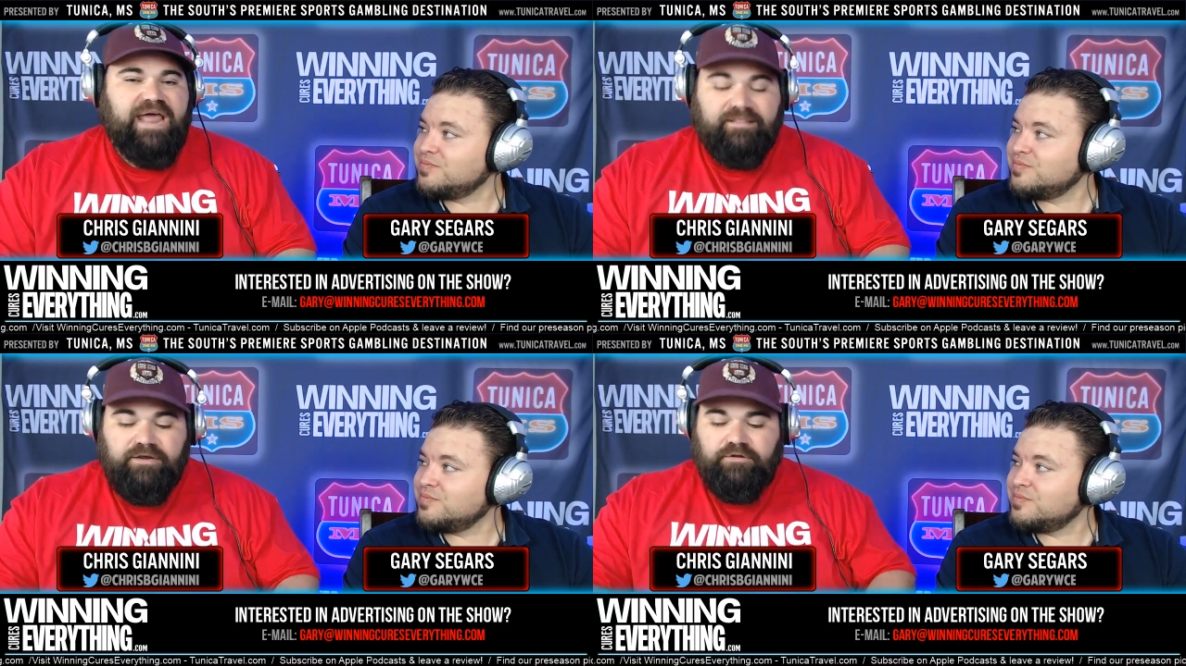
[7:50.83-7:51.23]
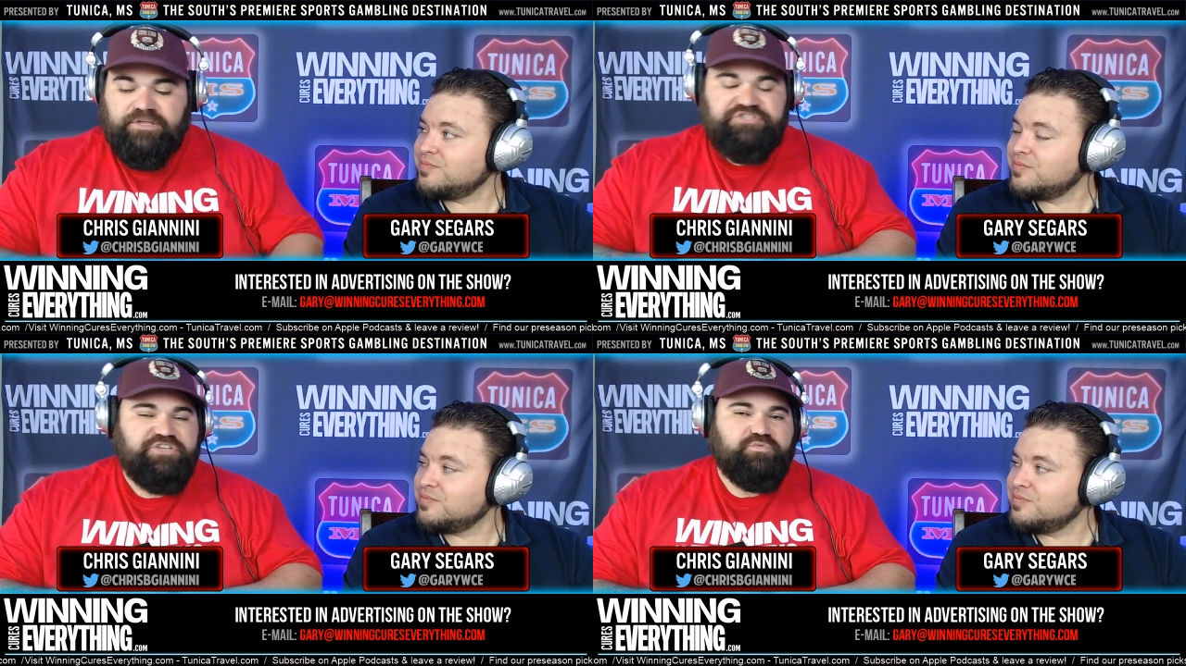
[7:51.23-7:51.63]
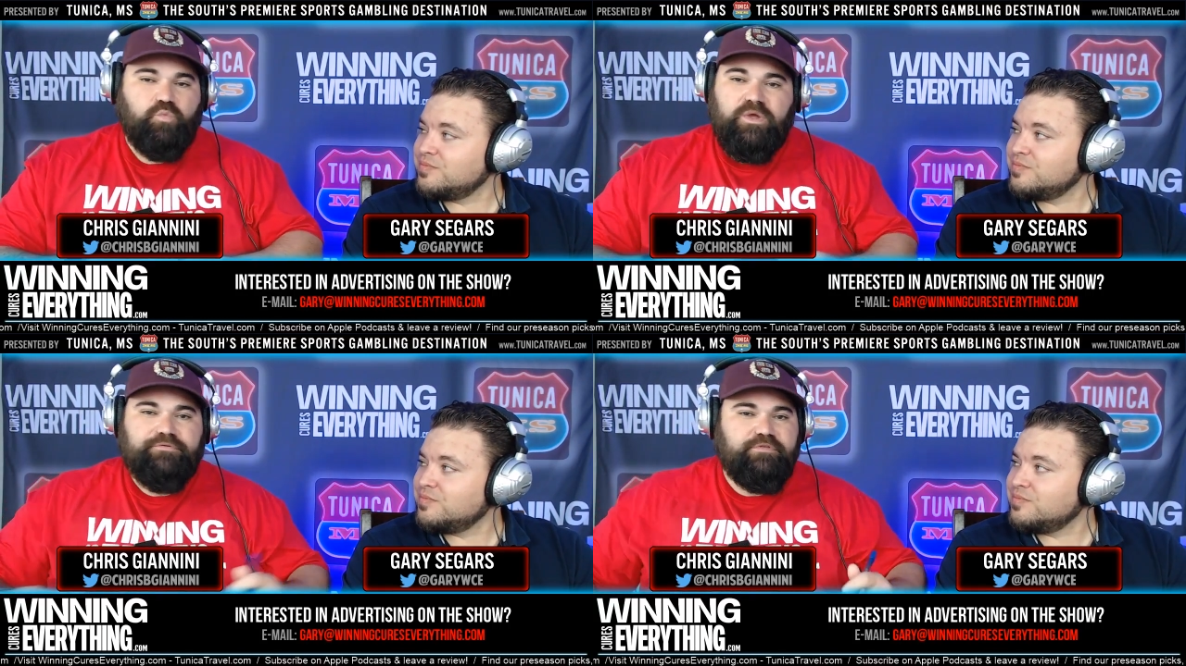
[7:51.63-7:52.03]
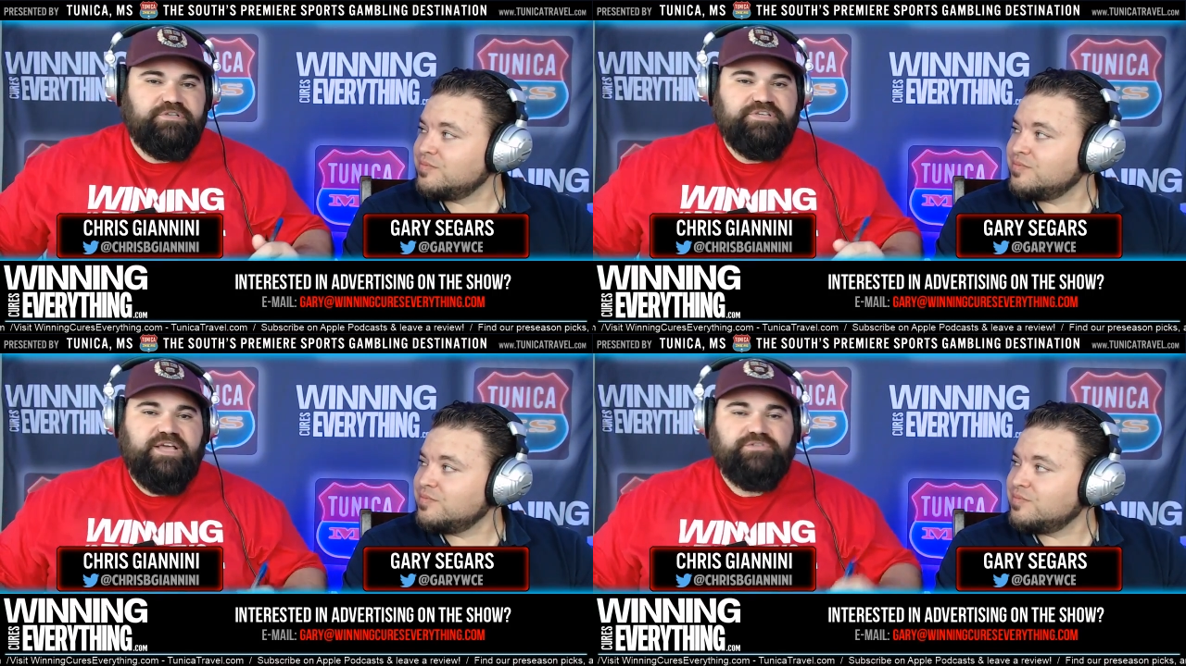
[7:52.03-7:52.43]
Speaker 1: literally just went through the
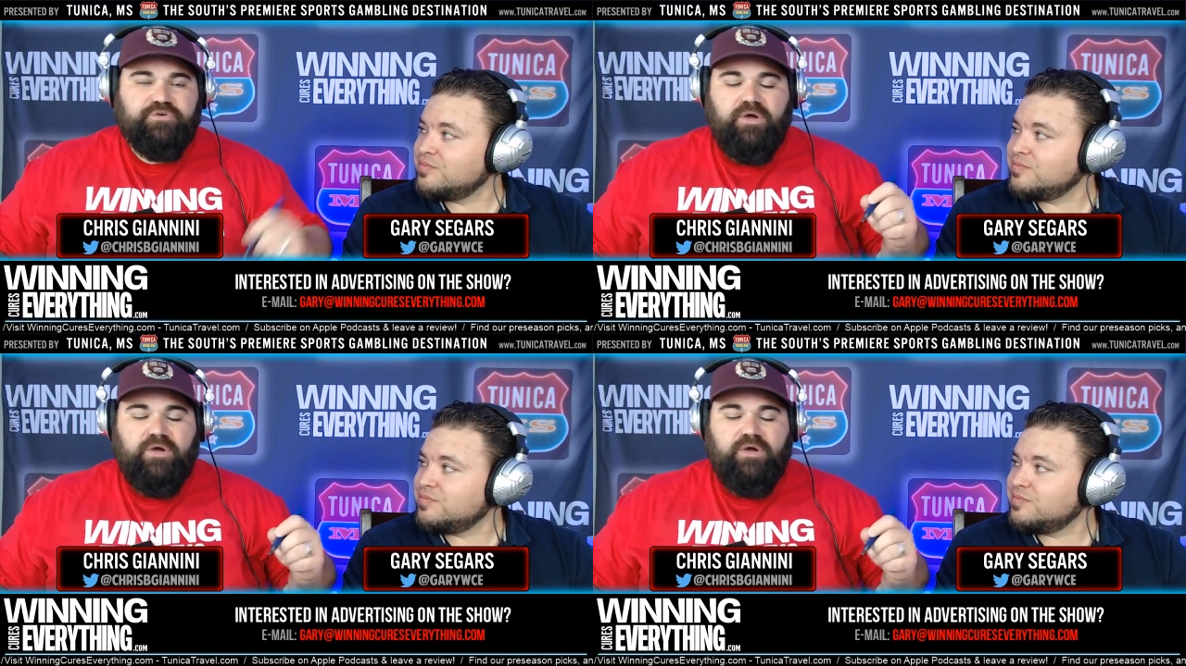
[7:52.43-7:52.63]
schedule.